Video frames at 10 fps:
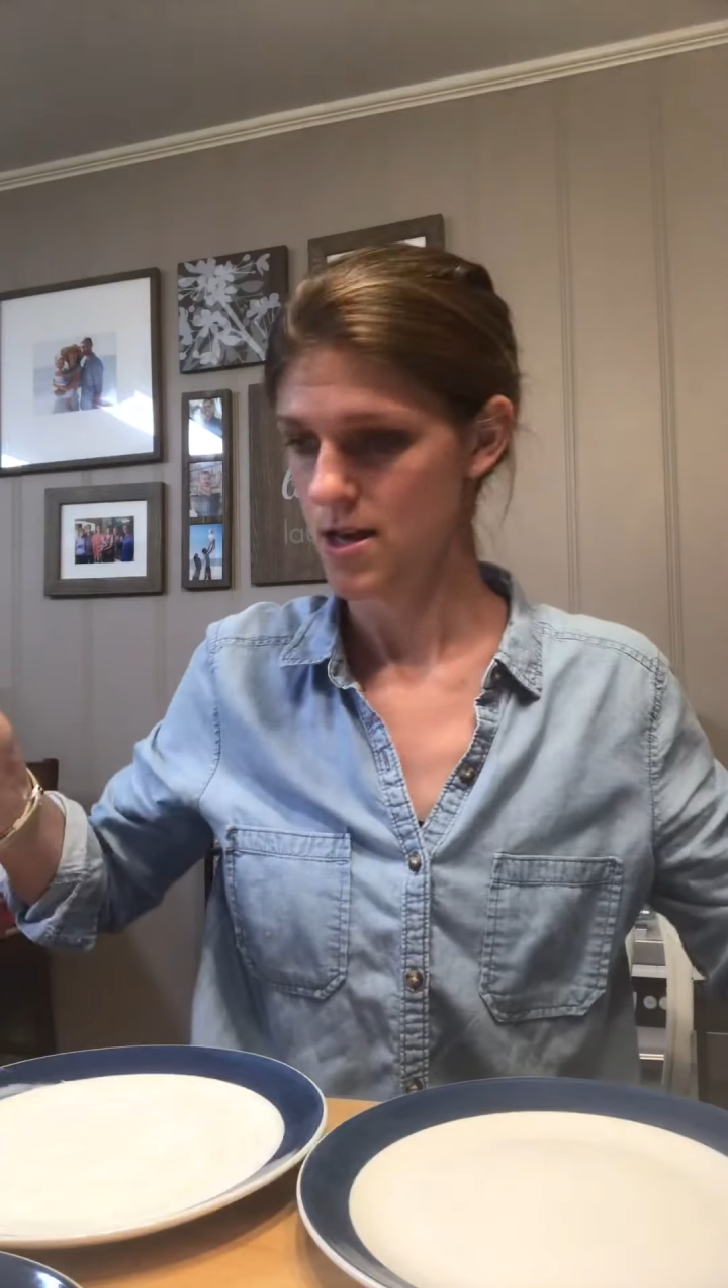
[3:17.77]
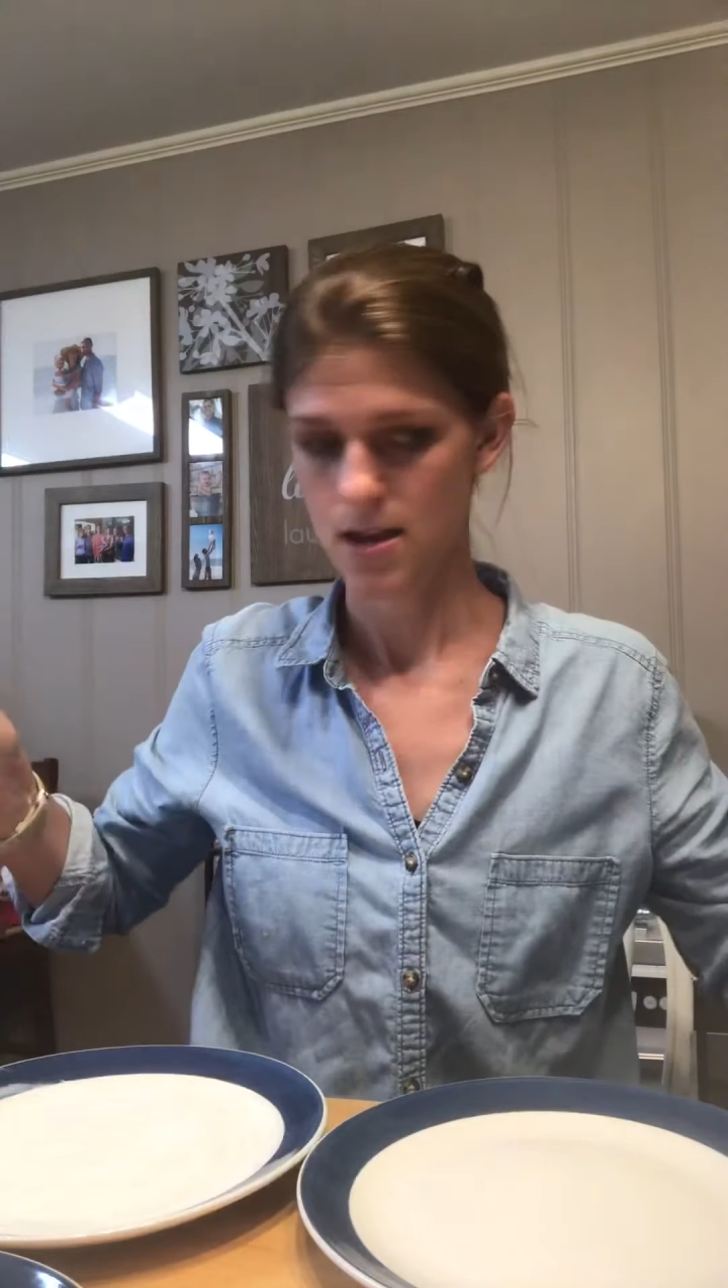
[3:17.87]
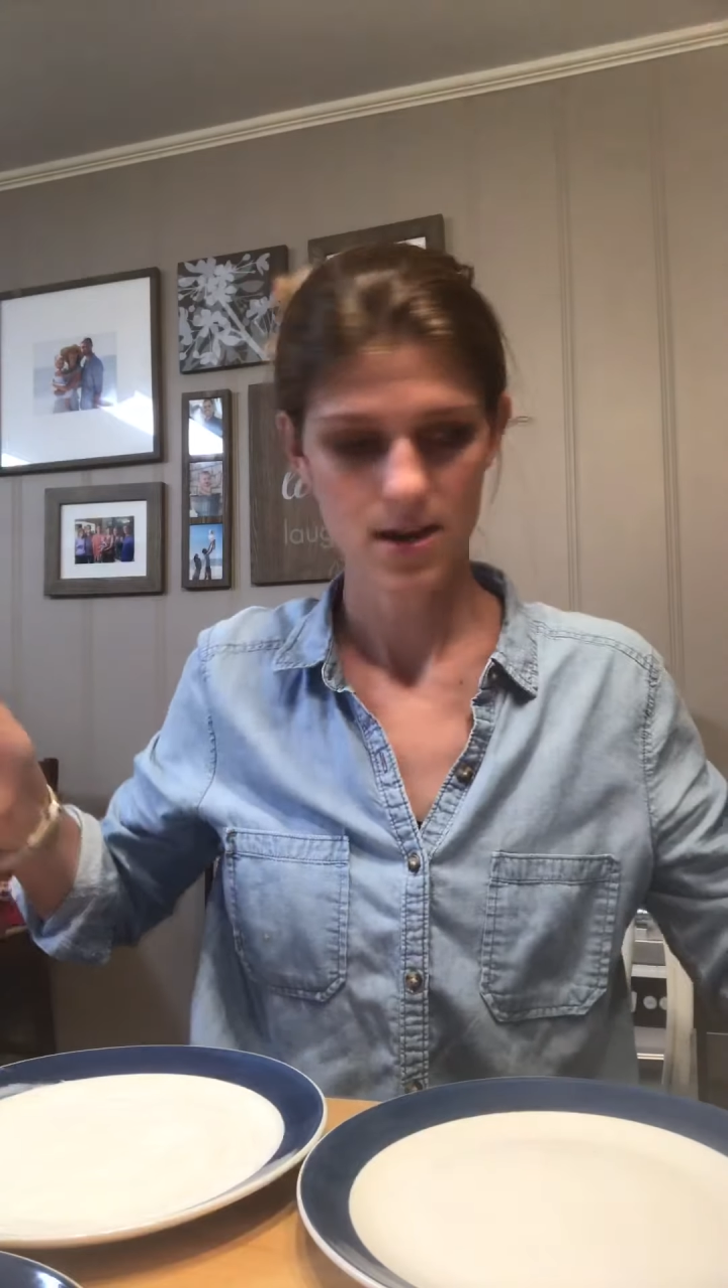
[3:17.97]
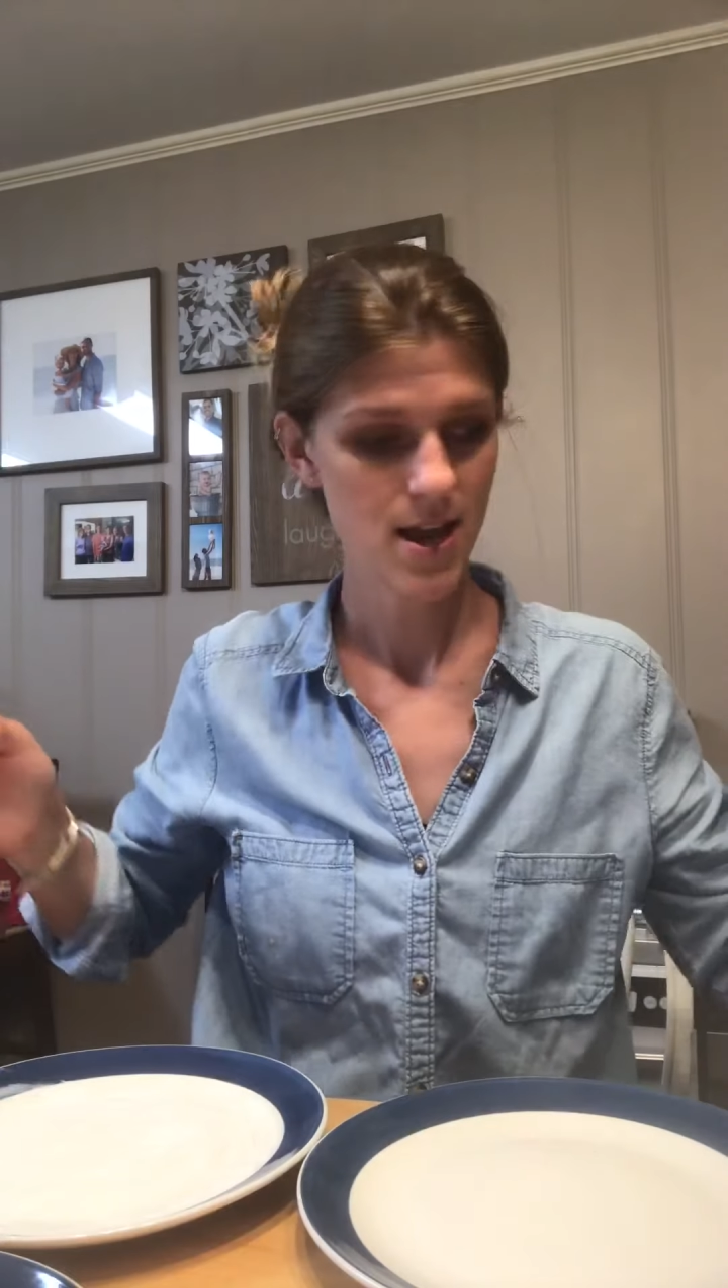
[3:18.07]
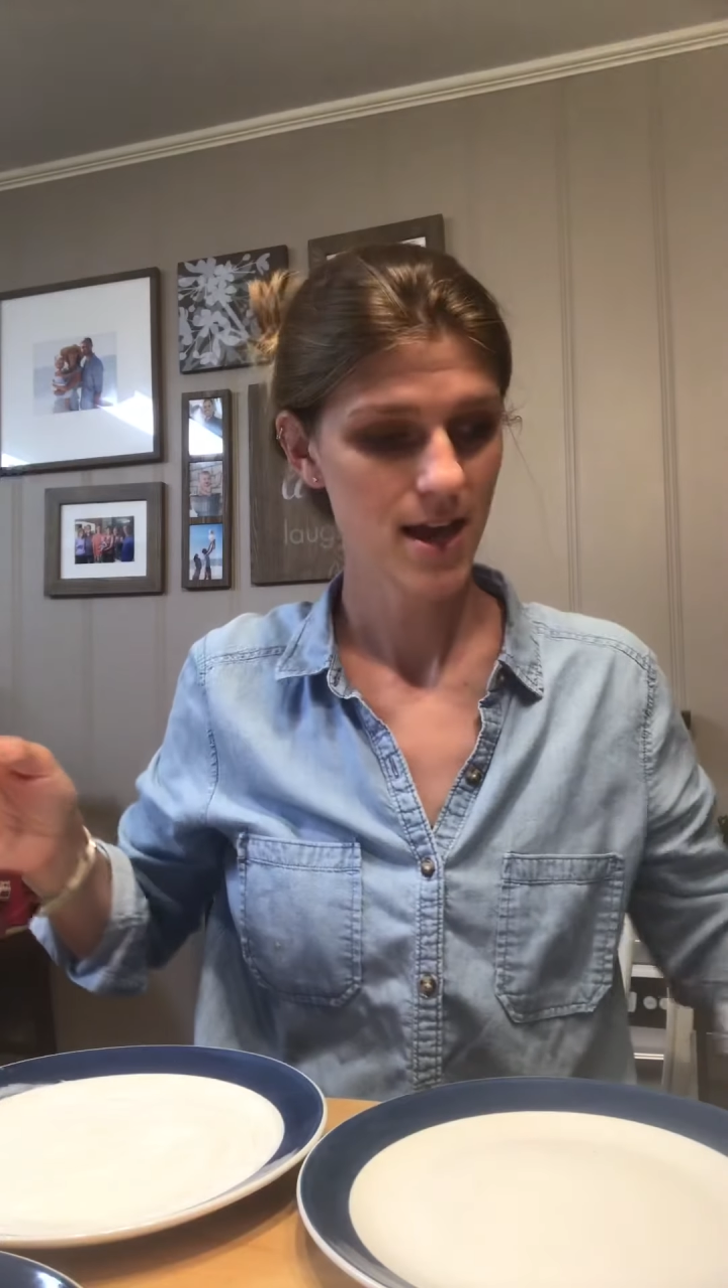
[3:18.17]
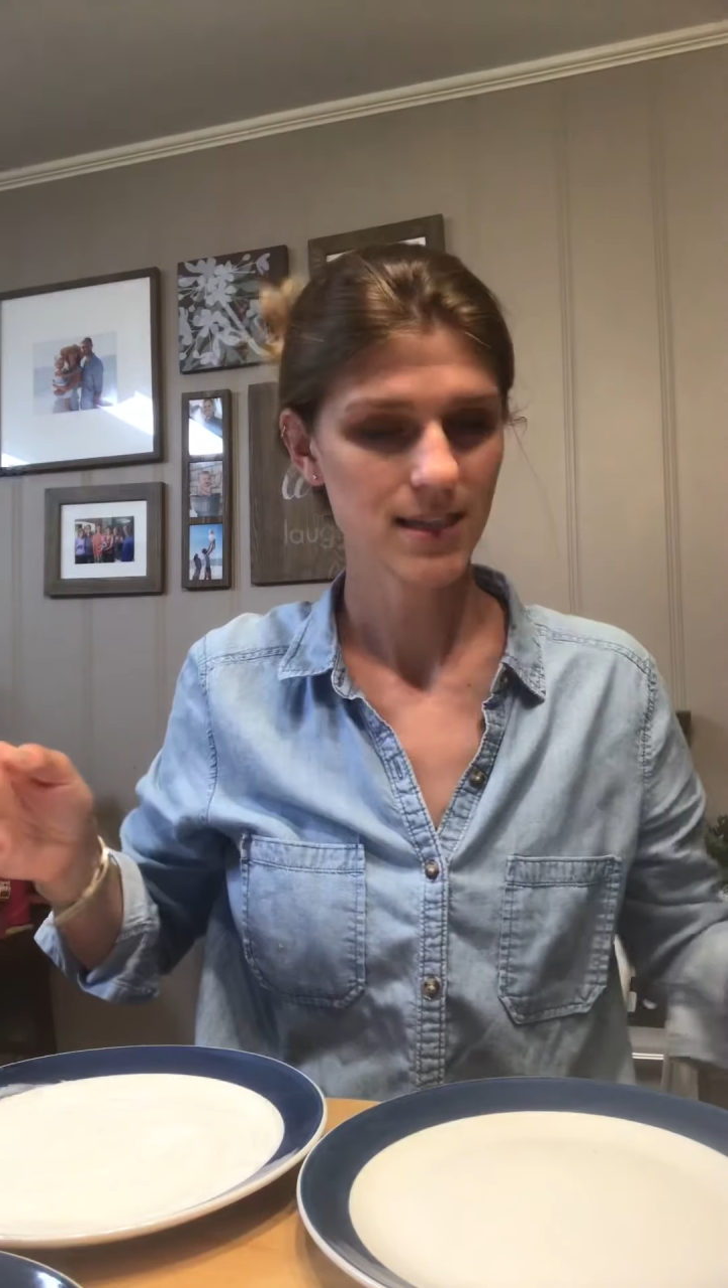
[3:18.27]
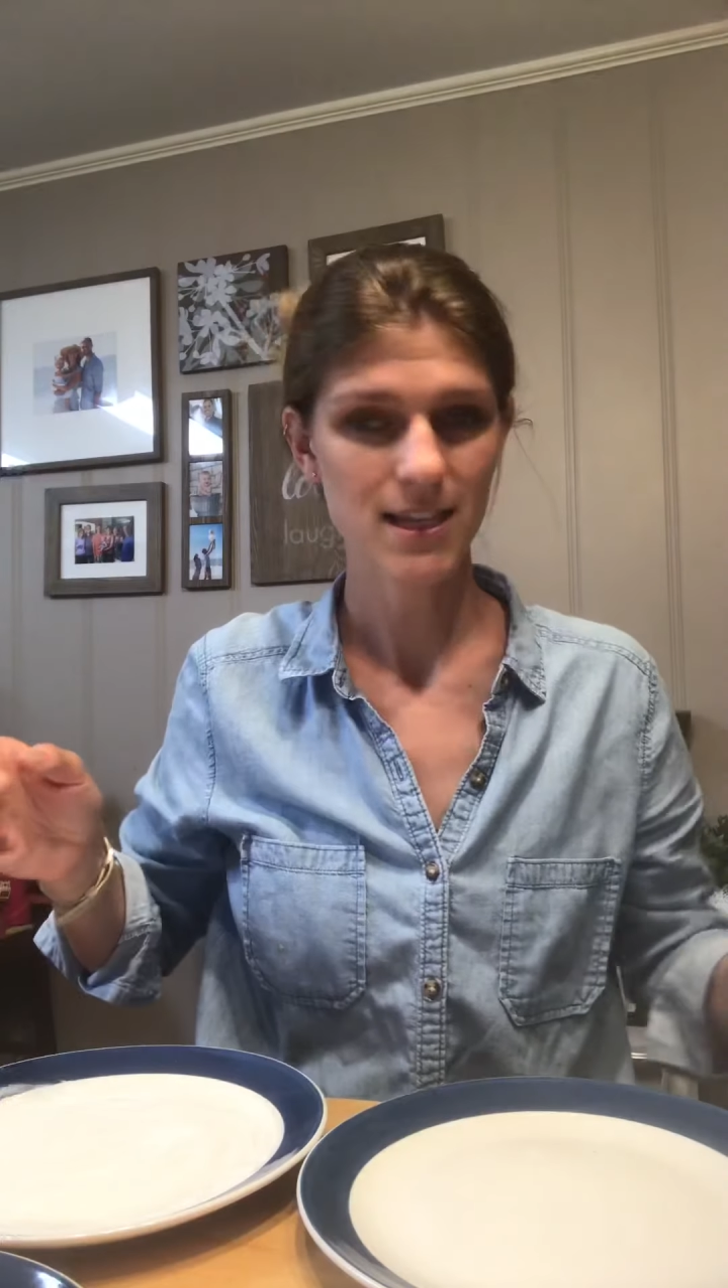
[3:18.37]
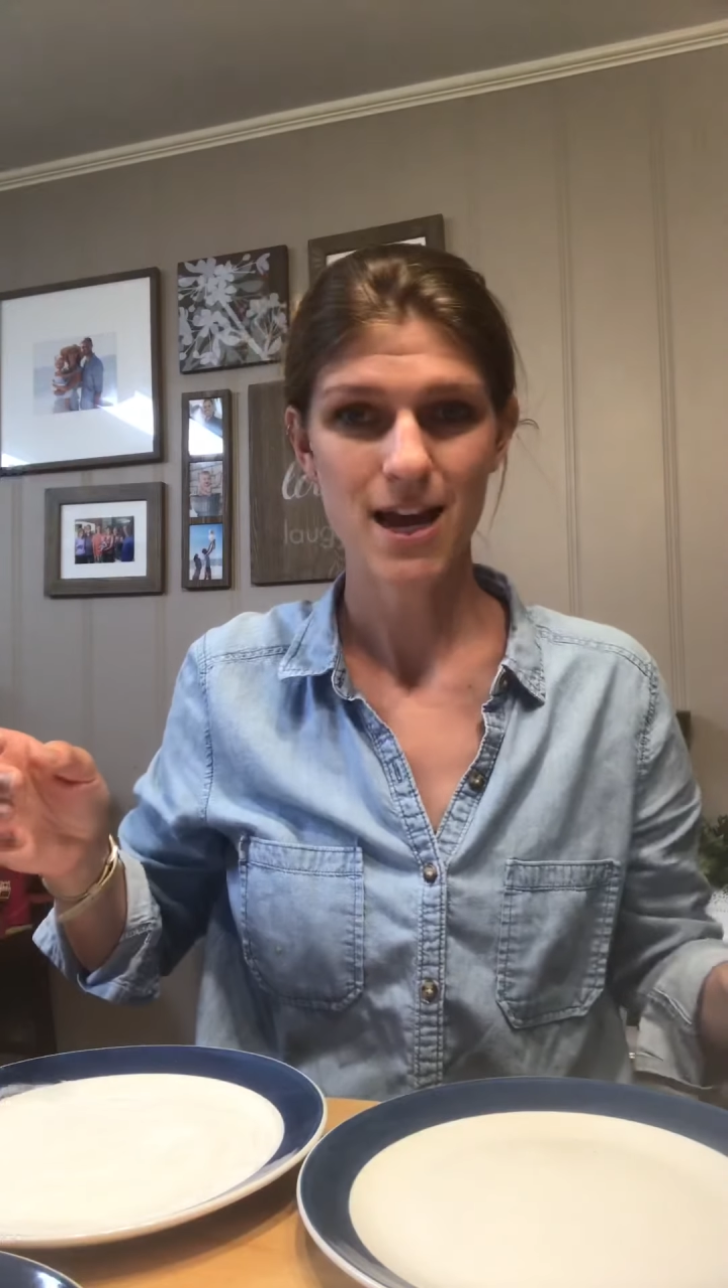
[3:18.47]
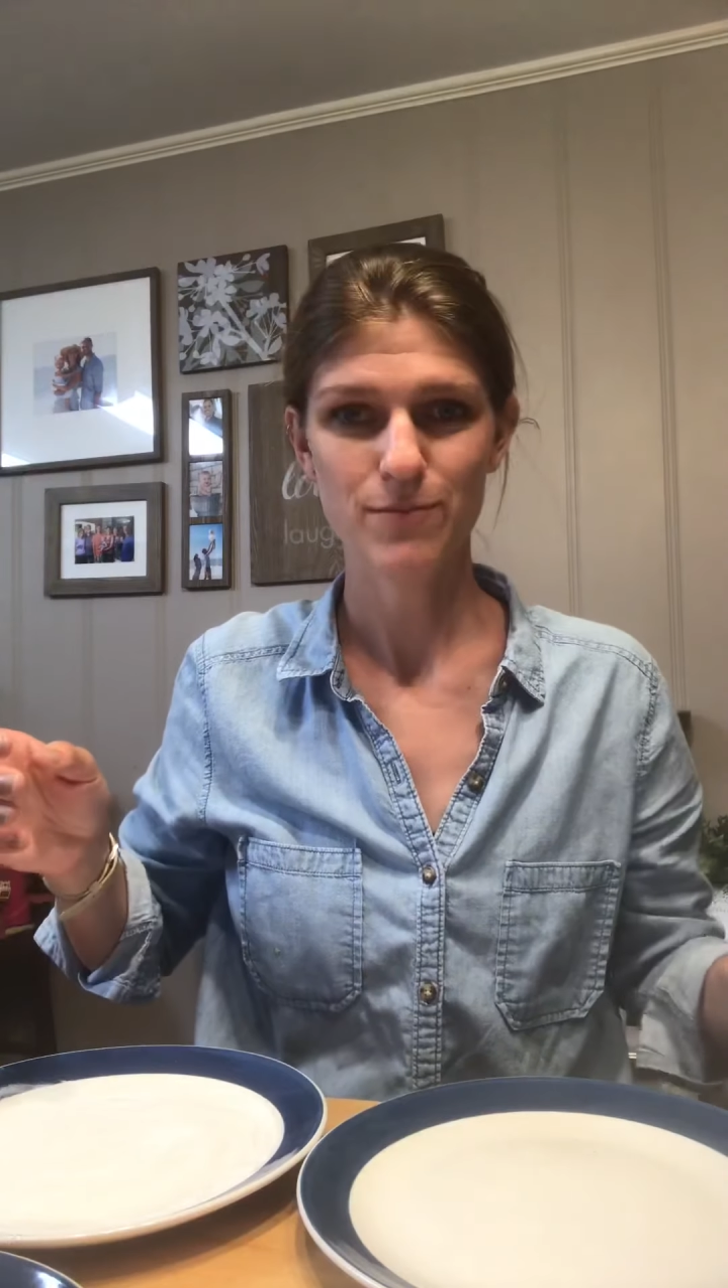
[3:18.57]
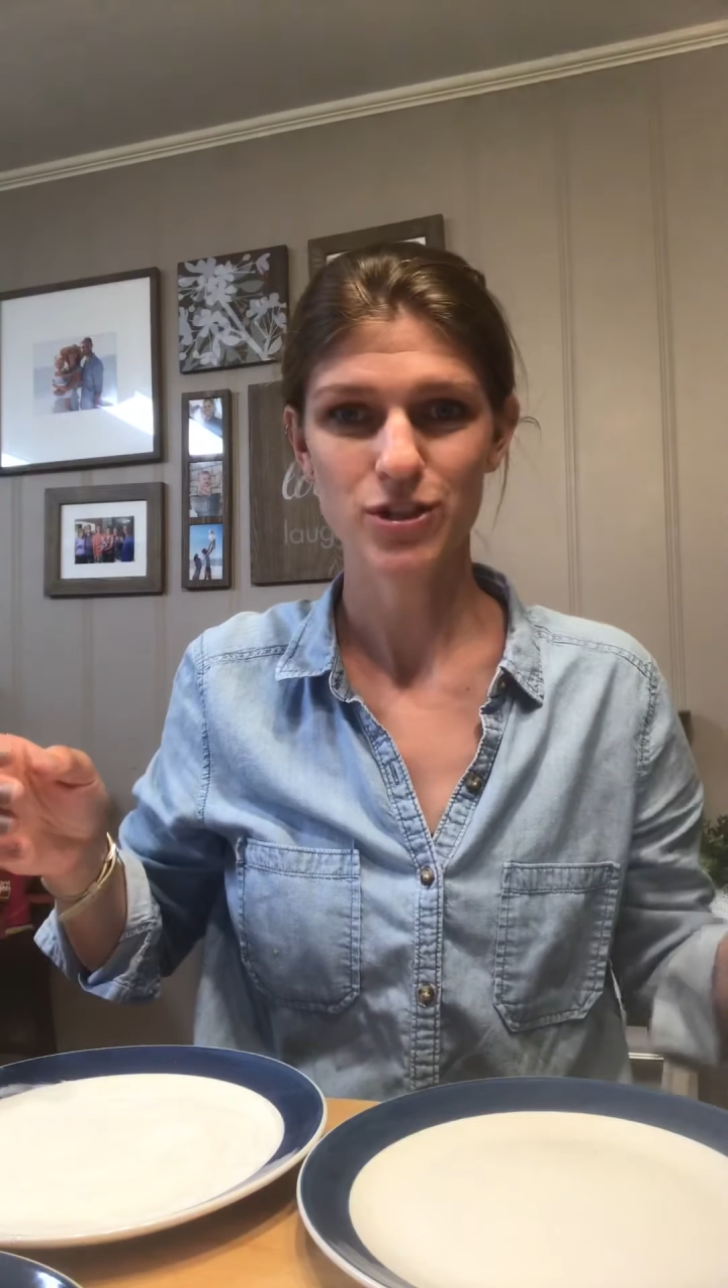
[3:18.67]
Next,
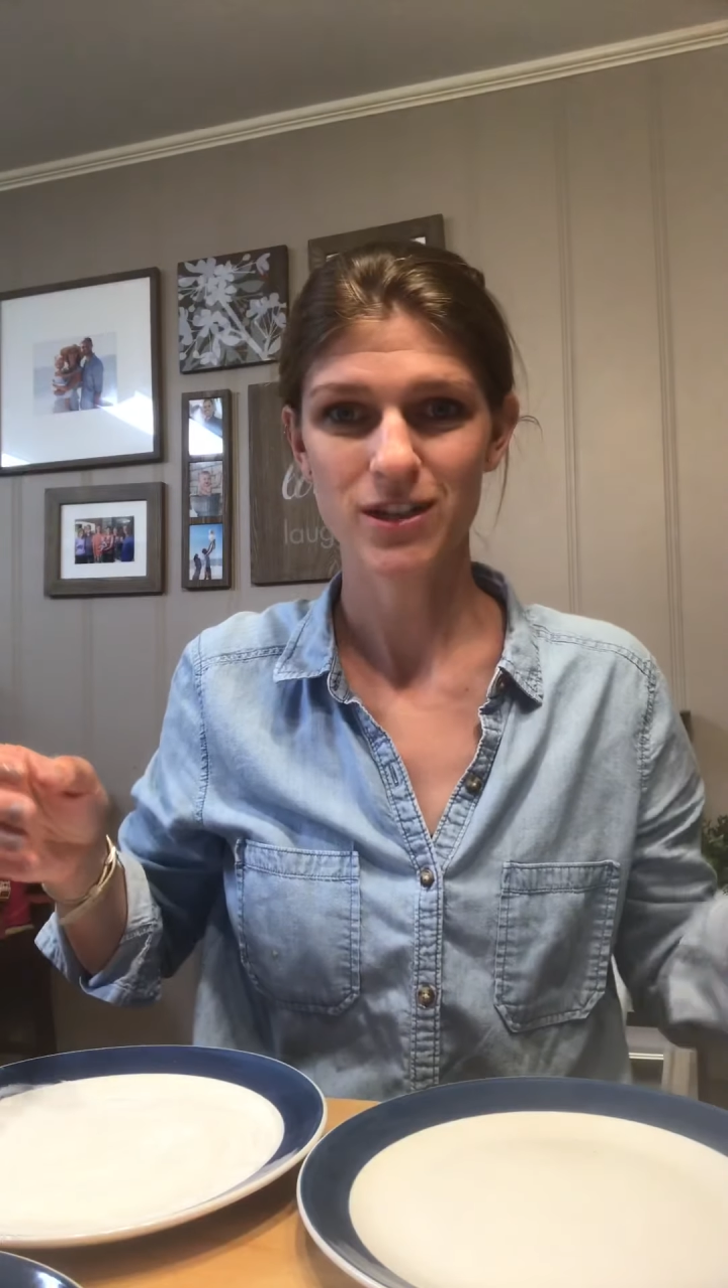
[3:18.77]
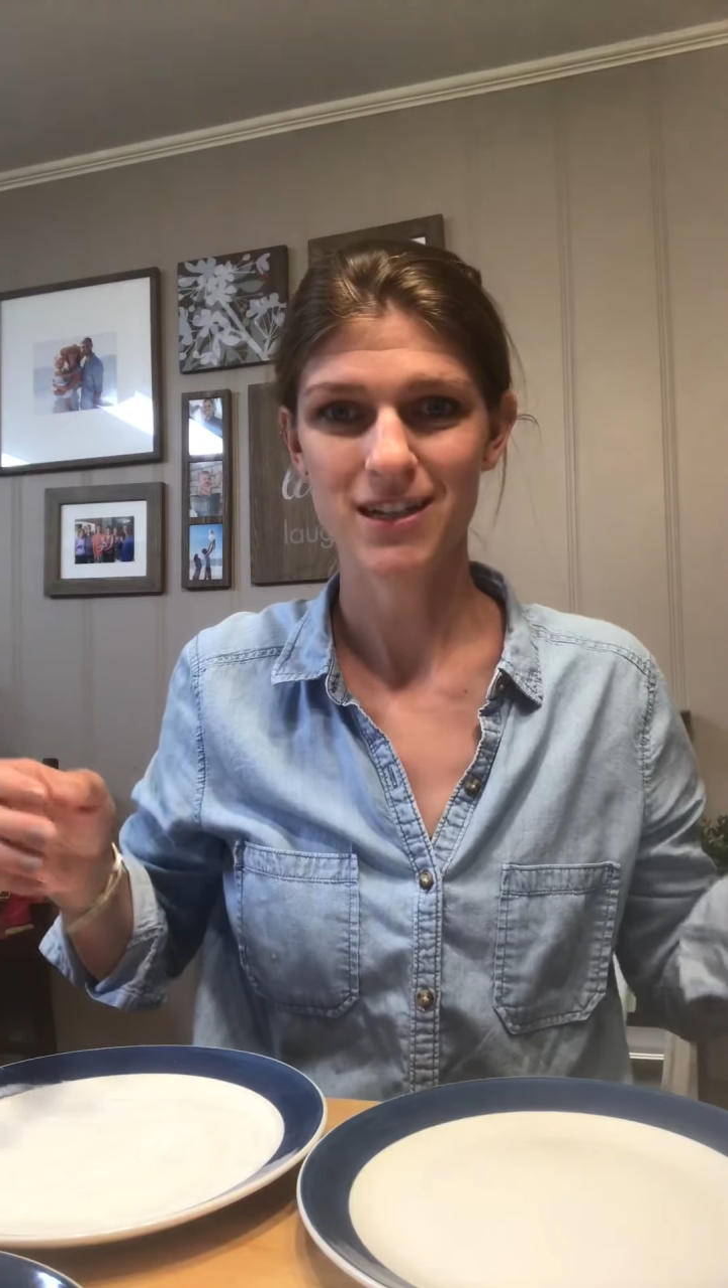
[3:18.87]
I'm just going